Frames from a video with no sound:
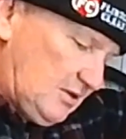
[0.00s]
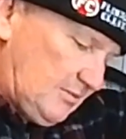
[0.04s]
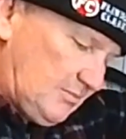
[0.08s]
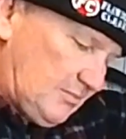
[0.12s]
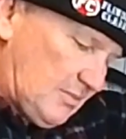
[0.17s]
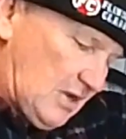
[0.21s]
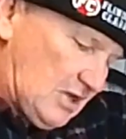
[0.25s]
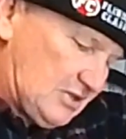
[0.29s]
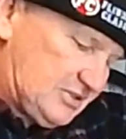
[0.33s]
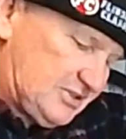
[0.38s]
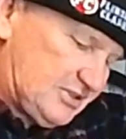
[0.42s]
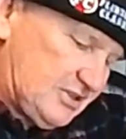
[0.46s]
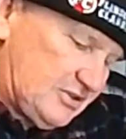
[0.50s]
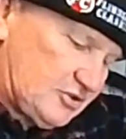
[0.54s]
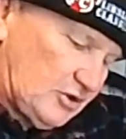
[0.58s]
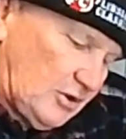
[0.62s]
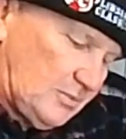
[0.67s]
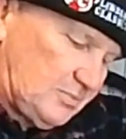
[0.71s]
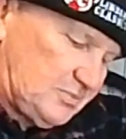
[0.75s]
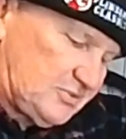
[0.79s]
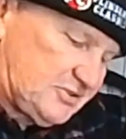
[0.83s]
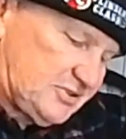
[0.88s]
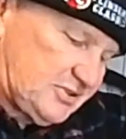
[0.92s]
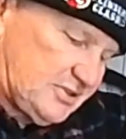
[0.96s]
Most of the
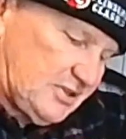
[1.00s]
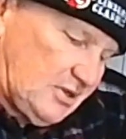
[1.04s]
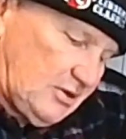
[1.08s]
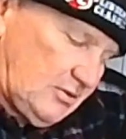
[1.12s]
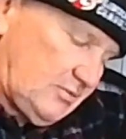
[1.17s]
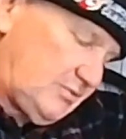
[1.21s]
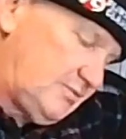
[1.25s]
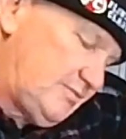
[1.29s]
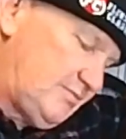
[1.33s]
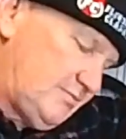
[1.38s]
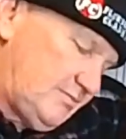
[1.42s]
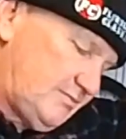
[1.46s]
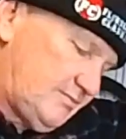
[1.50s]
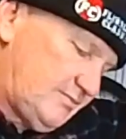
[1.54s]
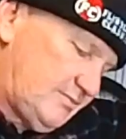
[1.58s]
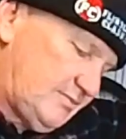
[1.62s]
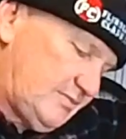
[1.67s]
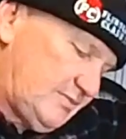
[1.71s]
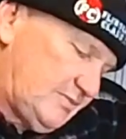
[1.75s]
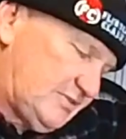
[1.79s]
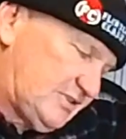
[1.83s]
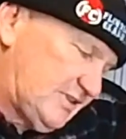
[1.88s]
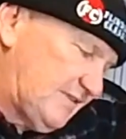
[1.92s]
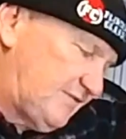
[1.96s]
drops,
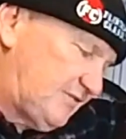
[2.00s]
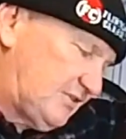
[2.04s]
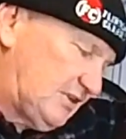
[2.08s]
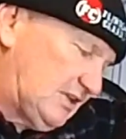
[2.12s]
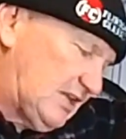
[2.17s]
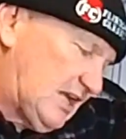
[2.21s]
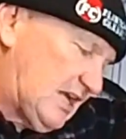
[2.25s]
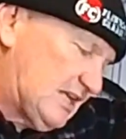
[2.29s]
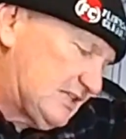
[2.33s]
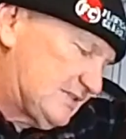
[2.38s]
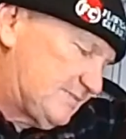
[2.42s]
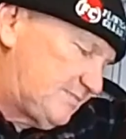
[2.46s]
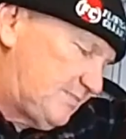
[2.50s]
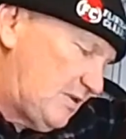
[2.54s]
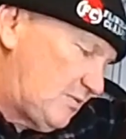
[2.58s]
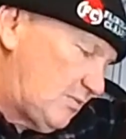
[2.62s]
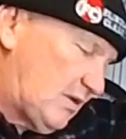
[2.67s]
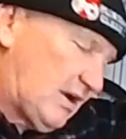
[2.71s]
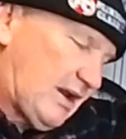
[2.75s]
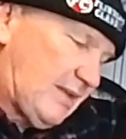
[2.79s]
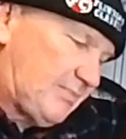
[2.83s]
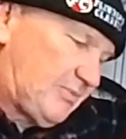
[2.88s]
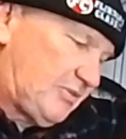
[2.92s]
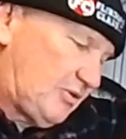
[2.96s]
except for the last big
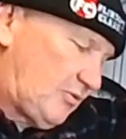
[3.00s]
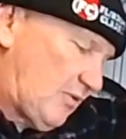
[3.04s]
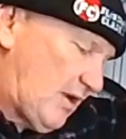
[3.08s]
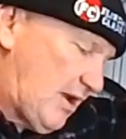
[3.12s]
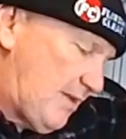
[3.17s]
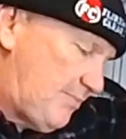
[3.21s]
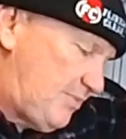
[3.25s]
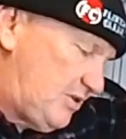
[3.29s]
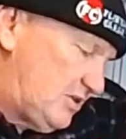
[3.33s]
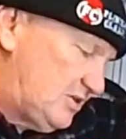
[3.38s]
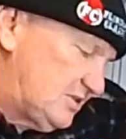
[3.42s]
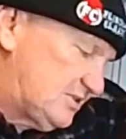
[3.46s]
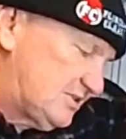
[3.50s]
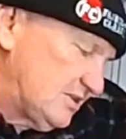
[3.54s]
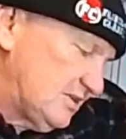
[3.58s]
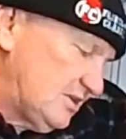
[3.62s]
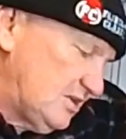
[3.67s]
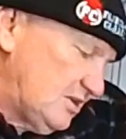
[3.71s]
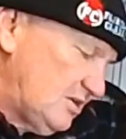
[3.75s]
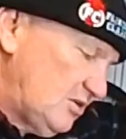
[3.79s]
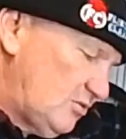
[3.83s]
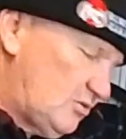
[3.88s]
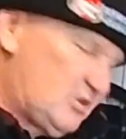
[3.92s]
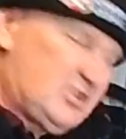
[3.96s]
one up the Grampians,
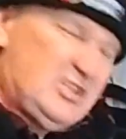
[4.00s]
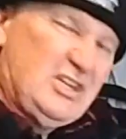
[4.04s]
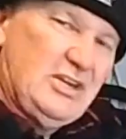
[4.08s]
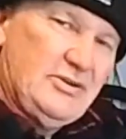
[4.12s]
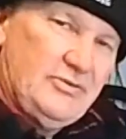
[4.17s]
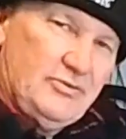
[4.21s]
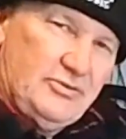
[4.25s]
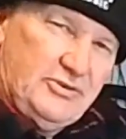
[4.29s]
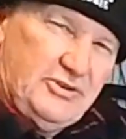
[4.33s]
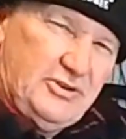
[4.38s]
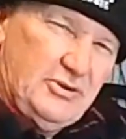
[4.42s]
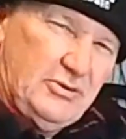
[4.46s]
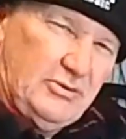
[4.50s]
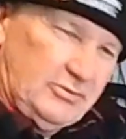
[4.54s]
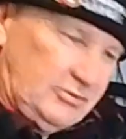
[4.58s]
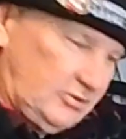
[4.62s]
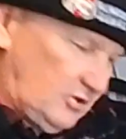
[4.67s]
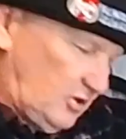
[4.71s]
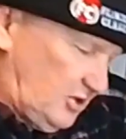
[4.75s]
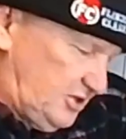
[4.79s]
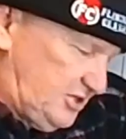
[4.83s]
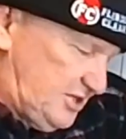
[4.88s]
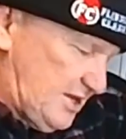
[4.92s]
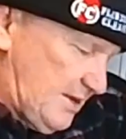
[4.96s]
which didn't do a
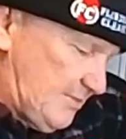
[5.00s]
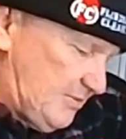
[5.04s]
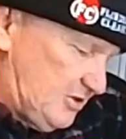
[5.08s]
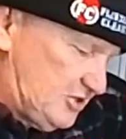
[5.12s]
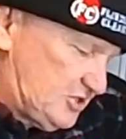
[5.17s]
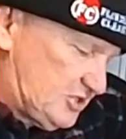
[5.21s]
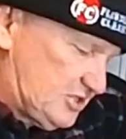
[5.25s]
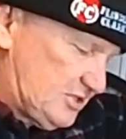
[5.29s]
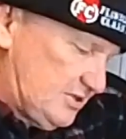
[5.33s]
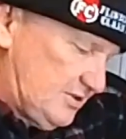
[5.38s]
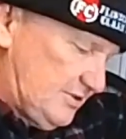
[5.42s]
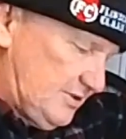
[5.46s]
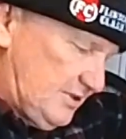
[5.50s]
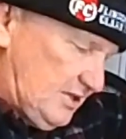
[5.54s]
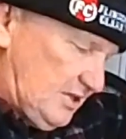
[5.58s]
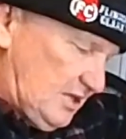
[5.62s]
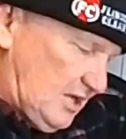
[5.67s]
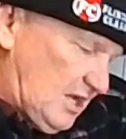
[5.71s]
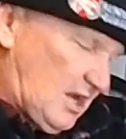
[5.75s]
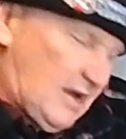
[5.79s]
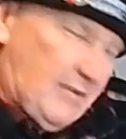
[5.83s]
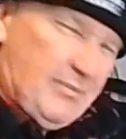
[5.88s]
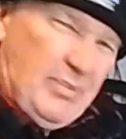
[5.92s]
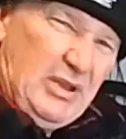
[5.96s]
lot of damage,
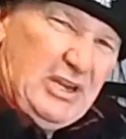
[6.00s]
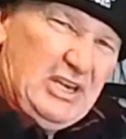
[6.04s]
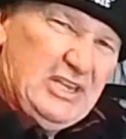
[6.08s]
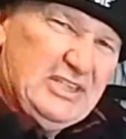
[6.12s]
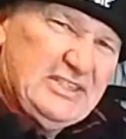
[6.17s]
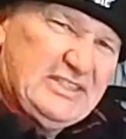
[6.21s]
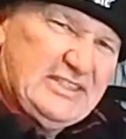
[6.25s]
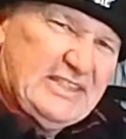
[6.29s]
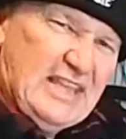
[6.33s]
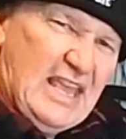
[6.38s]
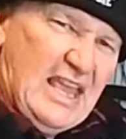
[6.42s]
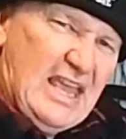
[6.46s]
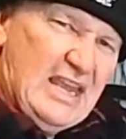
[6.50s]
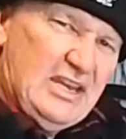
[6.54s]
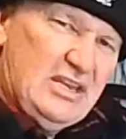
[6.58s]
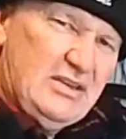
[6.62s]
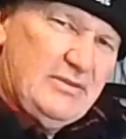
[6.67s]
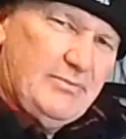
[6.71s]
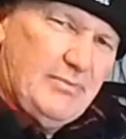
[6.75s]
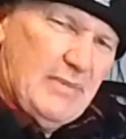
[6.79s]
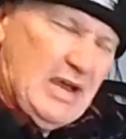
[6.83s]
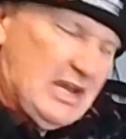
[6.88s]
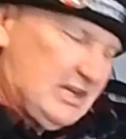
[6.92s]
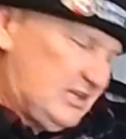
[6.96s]
been in sand
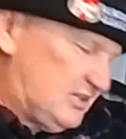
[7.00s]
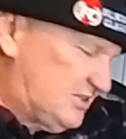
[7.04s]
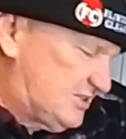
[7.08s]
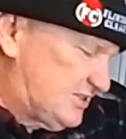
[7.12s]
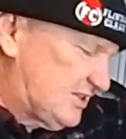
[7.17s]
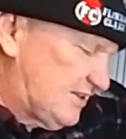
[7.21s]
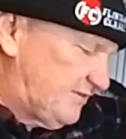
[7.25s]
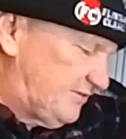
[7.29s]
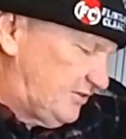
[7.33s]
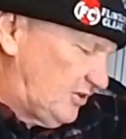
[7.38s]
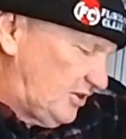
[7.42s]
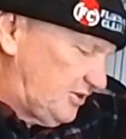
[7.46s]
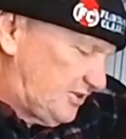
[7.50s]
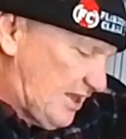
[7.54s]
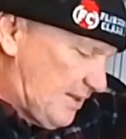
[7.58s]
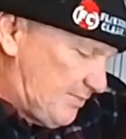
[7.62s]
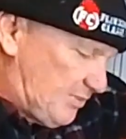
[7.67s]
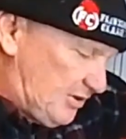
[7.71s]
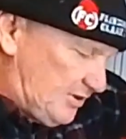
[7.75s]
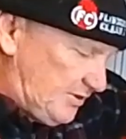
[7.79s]
and mud and stuff like that.